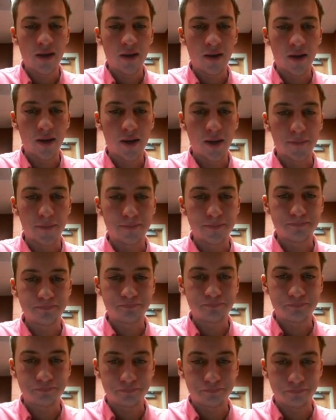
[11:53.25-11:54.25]
um,
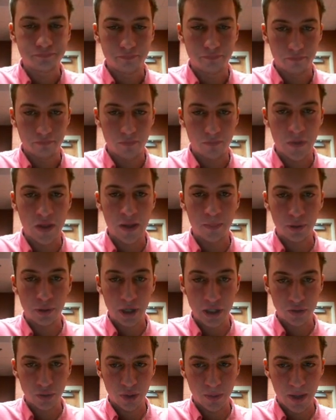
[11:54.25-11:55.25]
and then
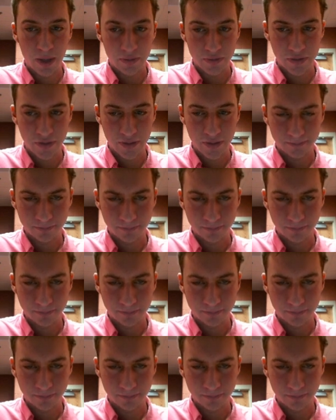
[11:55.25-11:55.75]
price rebounds